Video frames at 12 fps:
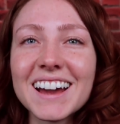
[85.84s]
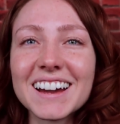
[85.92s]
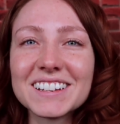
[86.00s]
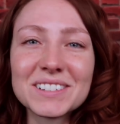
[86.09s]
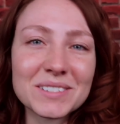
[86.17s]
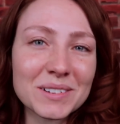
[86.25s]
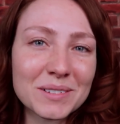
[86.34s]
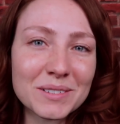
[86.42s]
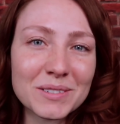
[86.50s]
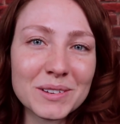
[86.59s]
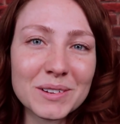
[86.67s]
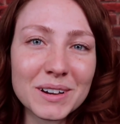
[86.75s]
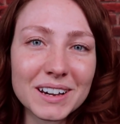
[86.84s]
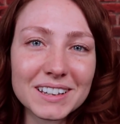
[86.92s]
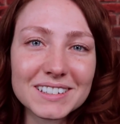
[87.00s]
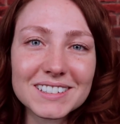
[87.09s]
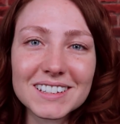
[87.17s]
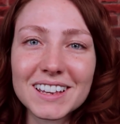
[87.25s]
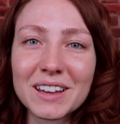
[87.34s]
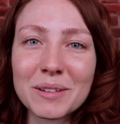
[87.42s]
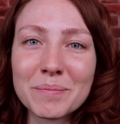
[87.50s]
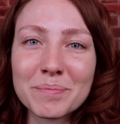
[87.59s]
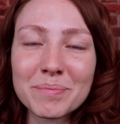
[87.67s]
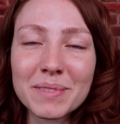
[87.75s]
I don't know if you guys
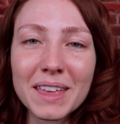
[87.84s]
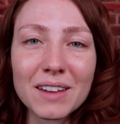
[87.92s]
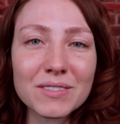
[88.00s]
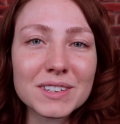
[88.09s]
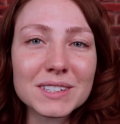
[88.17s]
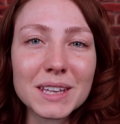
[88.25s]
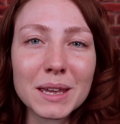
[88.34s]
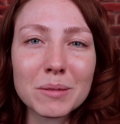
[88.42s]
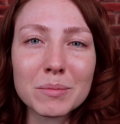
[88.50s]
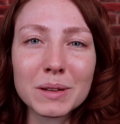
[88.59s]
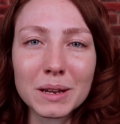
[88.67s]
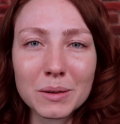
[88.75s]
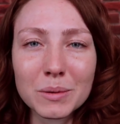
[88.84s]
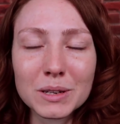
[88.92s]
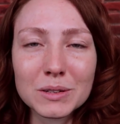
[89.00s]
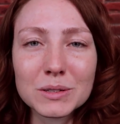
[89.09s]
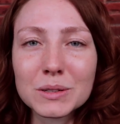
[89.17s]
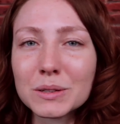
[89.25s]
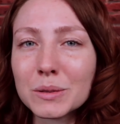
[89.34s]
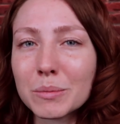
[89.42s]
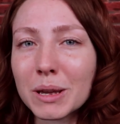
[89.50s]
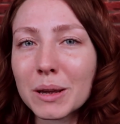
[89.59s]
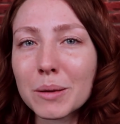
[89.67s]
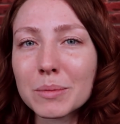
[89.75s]
have the same, like when you're doing your
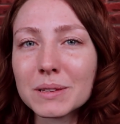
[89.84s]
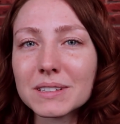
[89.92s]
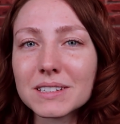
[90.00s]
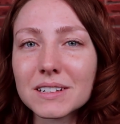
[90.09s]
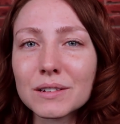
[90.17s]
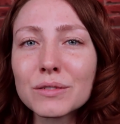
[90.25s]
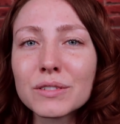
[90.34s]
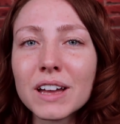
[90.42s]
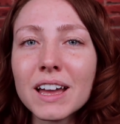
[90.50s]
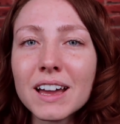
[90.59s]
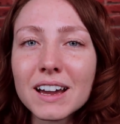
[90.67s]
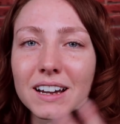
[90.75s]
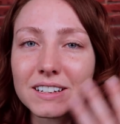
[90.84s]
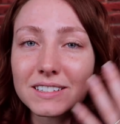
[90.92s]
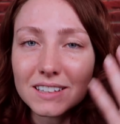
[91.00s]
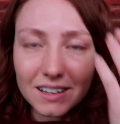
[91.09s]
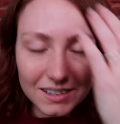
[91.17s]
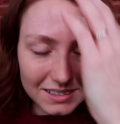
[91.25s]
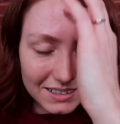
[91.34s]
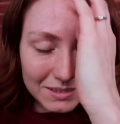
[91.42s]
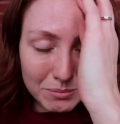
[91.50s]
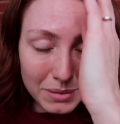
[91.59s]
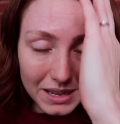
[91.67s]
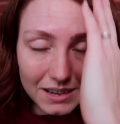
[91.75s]
makeup and stuff. I just can't
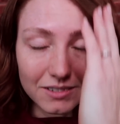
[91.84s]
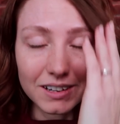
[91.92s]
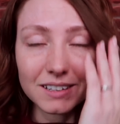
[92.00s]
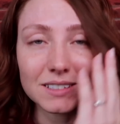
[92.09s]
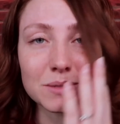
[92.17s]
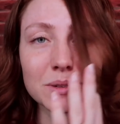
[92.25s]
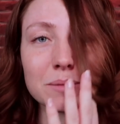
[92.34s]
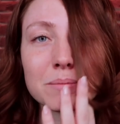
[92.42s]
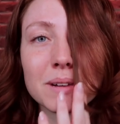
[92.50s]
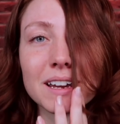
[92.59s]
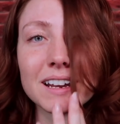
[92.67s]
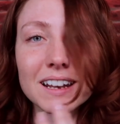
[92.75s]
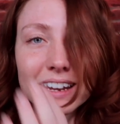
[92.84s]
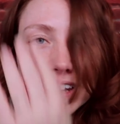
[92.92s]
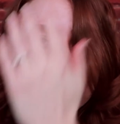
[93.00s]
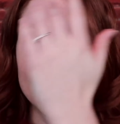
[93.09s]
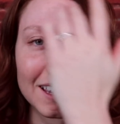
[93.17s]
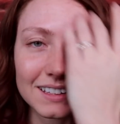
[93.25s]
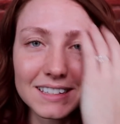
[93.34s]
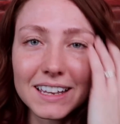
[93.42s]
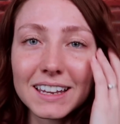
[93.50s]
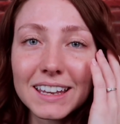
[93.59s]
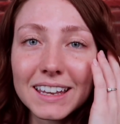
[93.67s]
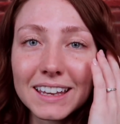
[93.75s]
bear it when my hair's
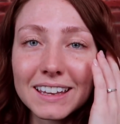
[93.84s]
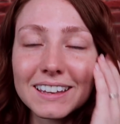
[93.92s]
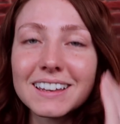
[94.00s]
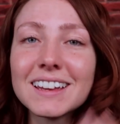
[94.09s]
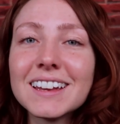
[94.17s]
like here.